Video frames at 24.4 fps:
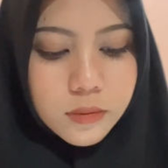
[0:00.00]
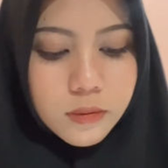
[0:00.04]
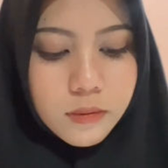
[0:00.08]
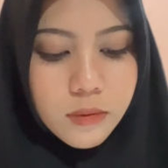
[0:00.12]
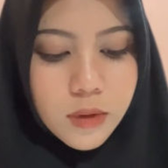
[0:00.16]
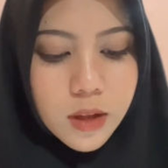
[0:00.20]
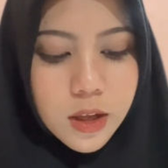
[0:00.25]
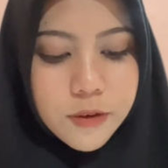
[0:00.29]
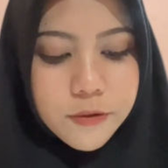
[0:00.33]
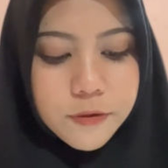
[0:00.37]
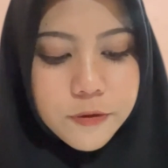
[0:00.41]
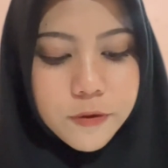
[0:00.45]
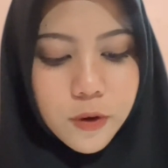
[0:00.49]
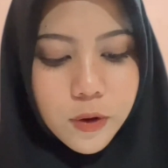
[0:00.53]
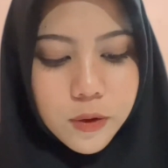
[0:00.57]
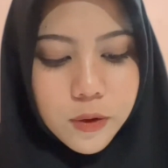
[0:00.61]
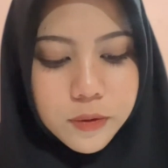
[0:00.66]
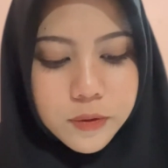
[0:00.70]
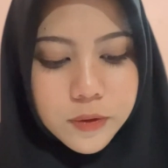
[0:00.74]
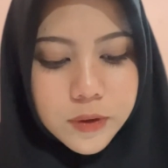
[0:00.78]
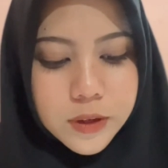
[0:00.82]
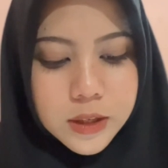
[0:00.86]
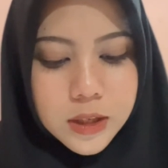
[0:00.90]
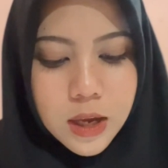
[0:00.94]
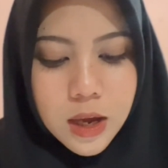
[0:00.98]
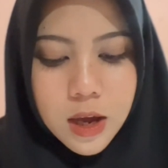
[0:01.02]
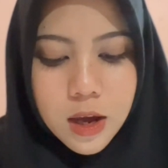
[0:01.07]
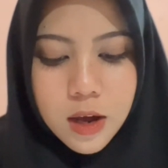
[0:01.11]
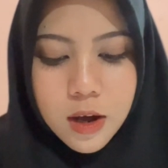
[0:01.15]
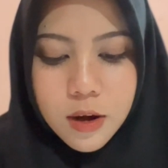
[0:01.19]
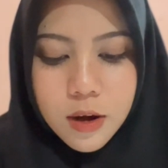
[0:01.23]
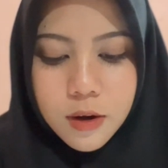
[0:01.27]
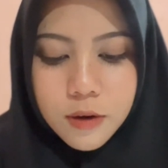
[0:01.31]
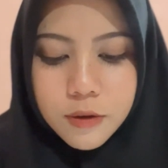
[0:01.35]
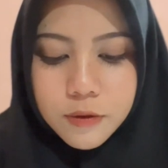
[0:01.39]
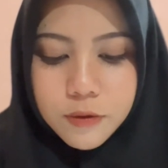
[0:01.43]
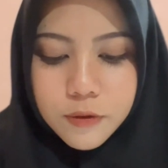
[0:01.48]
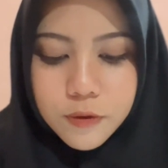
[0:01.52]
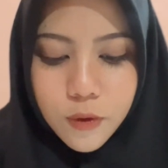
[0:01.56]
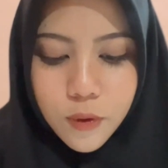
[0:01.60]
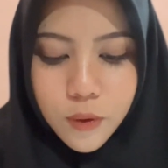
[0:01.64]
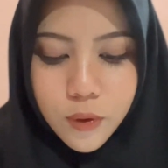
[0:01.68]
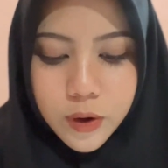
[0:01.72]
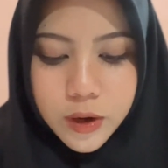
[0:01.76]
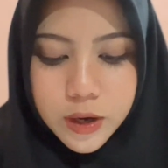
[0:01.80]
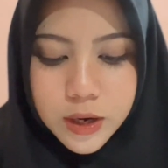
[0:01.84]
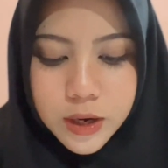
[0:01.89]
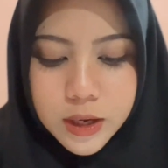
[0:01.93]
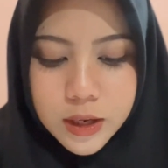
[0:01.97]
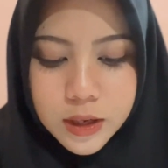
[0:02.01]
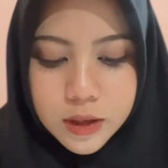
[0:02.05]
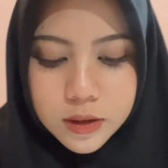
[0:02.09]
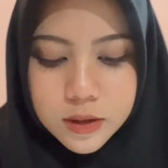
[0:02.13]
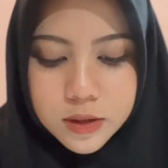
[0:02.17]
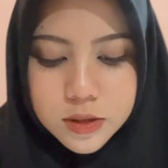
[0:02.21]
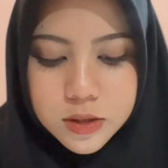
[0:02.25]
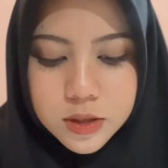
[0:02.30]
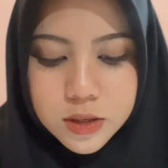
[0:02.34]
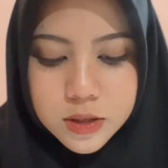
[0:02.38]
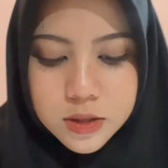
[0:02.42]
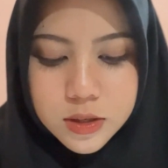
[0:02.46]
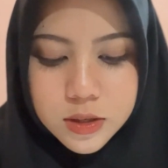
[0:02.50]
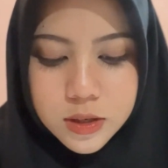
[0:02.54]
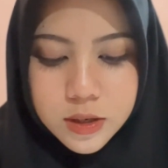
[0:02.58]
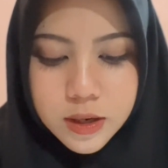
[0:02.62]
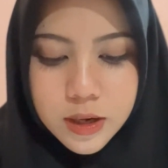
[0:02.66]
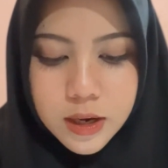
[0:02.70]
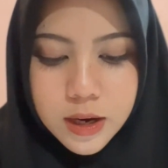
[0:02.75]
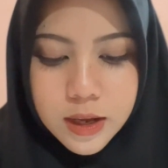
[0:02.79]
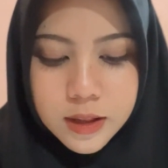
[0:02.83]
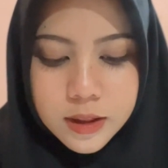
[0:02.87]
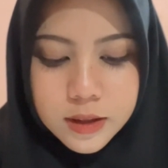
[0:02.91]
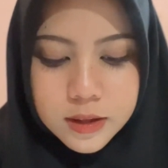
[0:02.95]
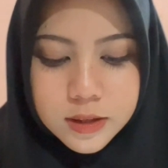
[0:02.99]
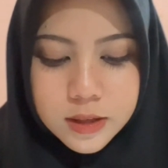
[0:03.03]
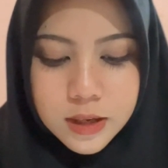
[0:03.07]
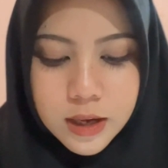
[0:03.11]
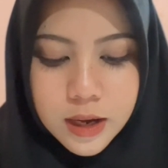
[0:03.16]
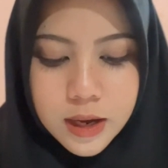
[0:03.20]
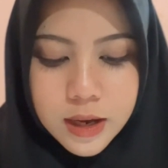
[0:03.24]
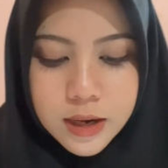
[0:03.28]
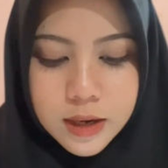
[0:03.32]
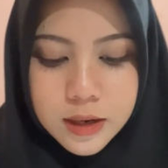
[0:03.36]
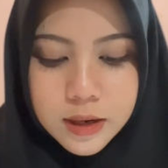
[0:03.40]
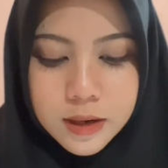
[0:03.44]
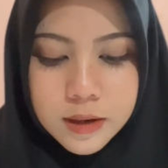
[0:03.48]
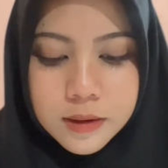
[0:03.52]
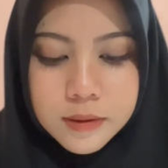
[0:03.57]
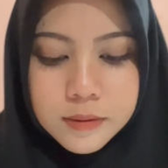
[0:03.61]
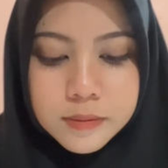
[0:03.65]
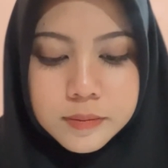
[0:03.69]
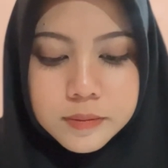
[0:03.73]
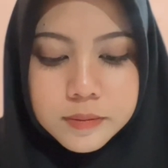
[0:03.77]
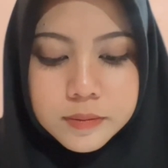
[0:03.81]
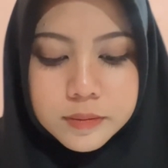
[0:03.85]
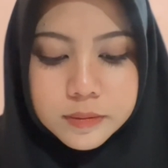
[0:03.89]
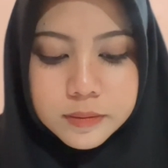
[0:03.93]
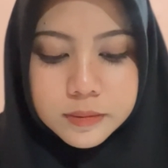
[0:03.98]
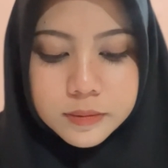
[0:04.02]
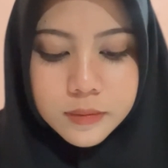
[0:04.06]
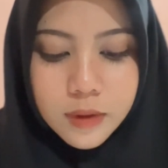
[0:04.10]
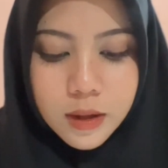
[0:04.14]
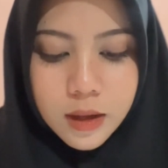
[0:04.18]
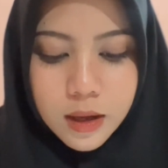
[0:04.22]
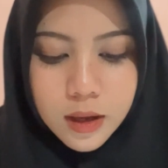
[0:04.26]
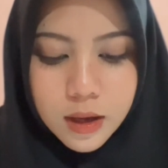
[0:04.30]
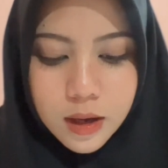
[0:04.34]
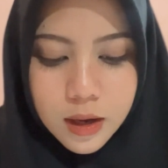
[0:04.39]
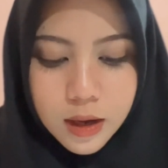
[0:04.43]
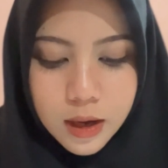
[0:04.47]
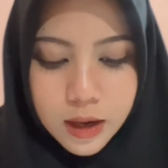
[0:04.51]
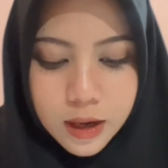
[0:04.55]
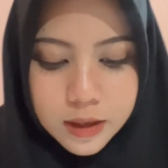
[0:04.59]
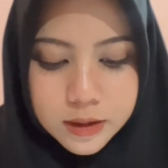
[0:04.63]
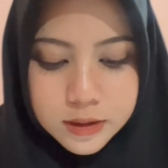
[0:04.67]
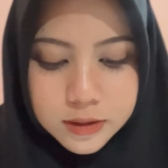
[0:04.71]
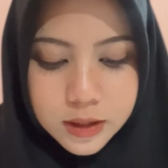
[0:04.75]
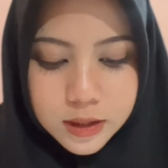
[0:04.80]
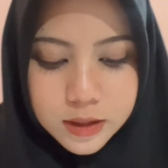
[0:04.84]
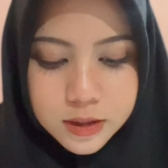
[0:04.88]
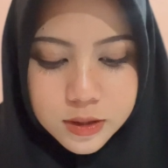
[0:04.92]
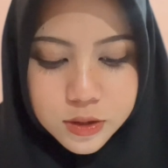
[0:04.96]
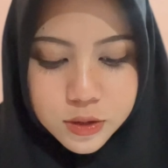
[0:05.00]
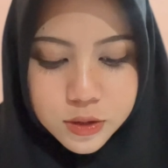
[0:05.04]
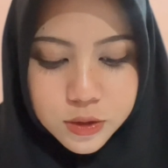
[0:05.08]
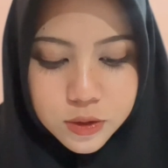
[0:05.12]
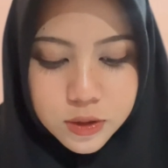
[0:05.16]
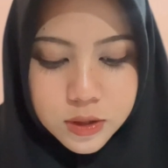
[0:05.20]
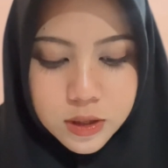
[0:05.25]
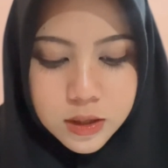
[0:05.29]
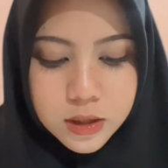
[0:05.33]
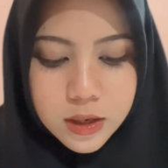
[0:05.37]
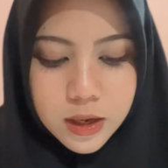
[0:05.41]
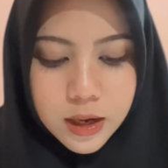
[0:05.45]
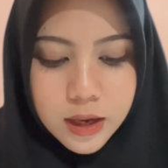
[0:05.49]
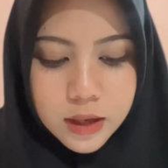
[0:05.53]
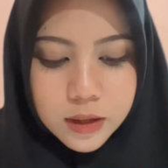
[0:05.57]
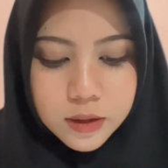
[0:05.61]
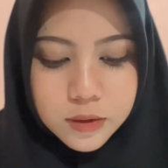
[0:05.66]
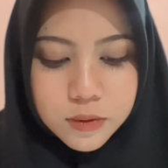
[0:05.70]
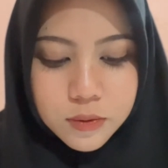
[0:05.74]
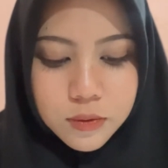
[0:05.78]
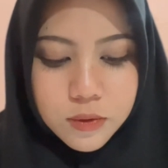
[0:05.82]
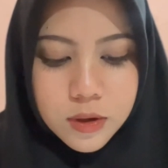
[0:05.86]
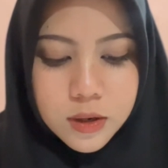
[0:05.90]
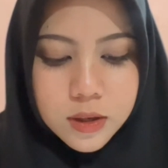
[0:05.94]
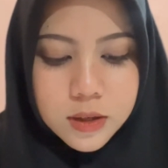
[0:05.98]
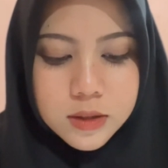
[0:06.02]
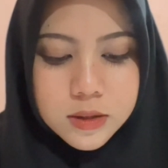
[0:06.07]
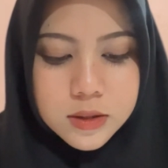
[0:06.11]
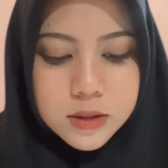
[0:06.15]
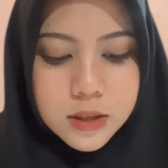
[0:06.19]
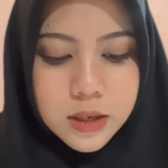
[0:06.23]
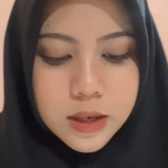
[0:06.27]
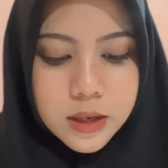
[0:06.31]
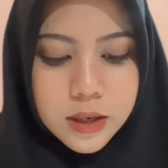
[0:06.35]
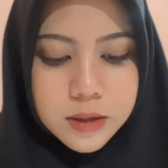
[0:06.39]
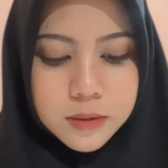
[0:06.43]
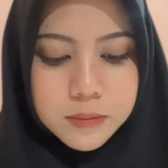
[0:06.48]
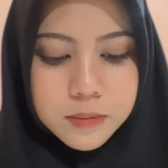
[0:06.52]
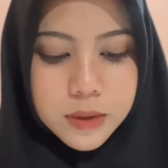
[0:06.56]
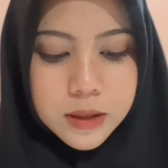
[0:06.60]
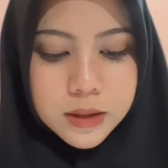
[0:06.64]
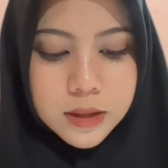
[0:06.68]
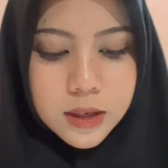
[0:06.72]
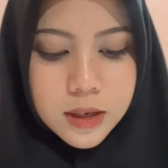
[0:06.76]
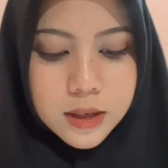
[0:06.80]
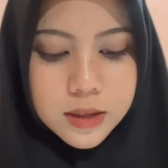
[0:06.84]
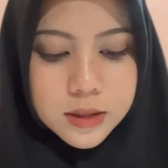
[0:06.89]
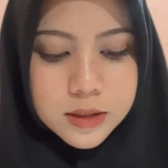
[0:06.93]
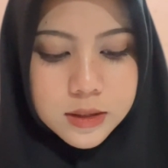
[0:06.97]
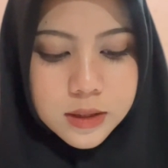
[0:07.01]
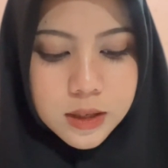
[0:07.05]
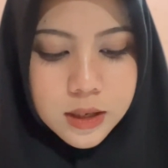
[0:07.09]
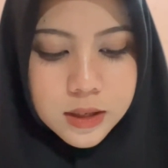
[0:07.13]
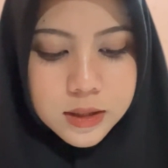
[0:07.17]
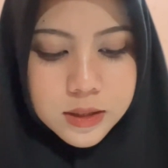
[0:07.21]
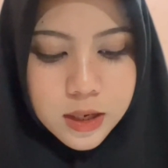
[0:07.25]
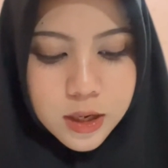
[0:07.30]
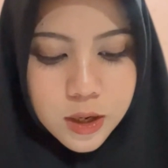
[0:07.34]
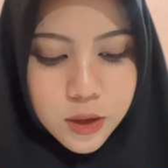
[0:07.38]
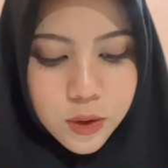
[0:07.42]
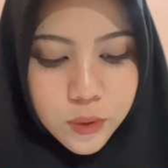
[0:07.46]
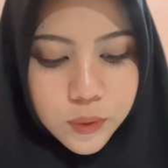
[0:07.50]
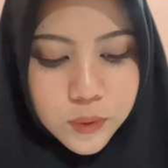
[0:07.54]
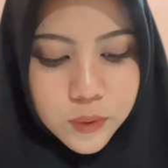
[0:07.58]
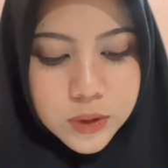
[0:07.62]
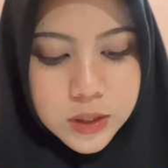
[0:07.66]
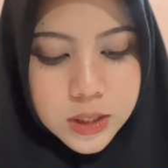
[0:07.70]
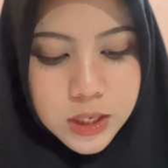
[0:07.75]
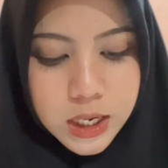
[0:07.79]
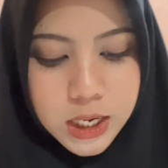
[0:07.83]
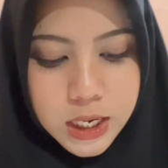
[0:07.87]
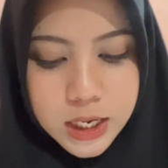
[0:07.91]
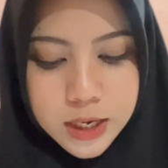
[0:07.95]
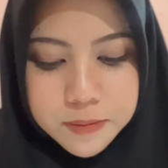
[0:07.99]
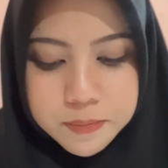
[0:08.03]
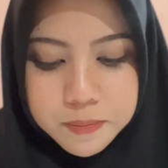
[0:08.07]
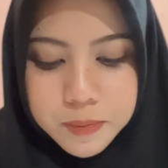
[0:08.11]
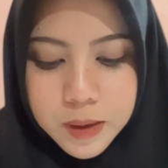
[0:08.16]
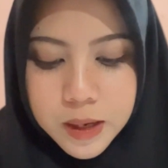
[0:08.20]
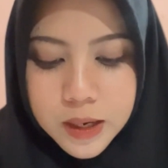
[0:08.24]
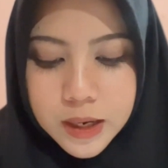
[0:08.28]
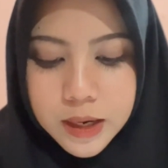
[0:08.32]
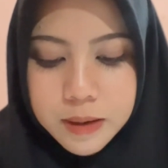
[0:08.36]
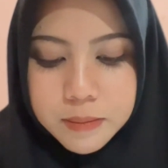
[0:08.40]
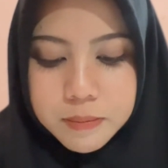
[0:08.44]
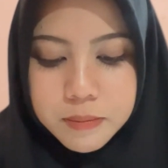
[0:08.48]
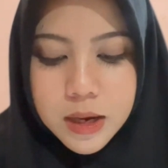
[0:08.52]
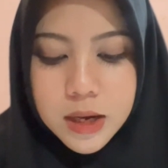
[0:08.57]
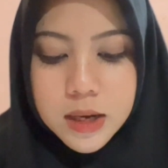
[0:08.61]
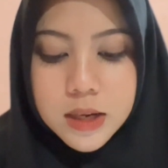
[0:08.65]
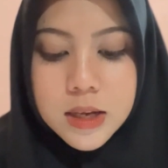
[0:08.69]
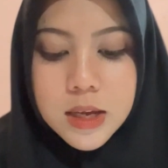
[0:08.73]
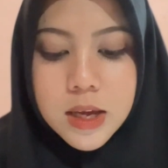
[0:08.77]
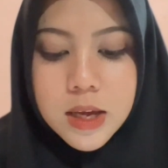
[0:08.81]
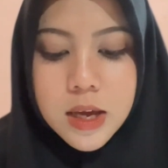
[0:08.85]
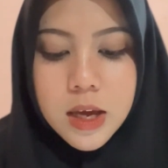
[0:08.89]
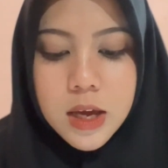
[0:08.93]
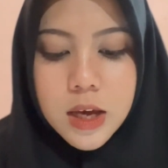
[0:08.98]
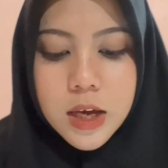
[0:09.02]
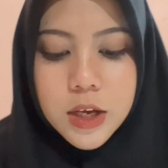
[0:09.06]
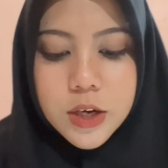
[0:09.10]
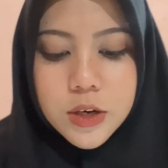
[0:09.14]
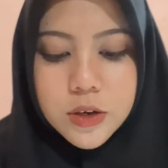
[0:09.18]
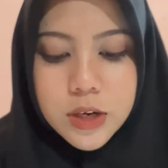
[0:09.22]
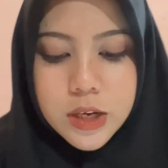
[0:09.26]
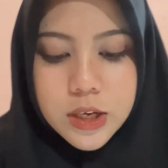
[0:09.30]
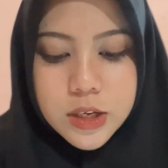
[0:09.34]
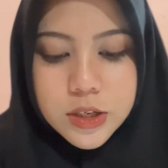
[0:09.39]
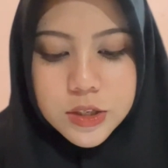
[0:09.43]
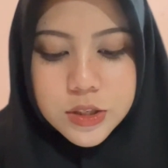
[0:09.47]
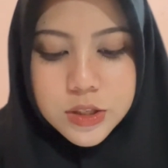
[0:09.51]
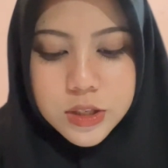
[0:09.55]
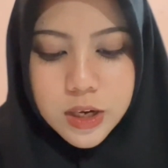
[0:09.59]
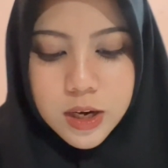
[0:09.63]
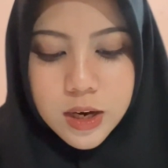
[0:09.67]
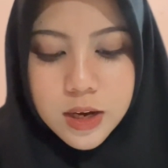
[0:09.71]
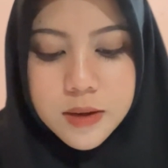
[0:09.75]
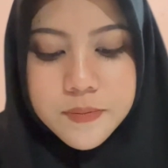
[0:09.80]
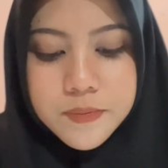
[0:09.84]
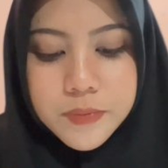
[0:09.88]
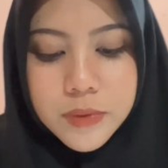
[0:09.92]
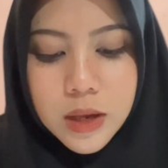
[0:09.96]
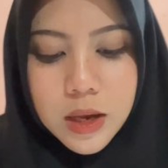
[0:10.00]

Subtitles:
4 English teachers and 10 students at one state Madrasah Sanawiyah in Palembang, Indonesia.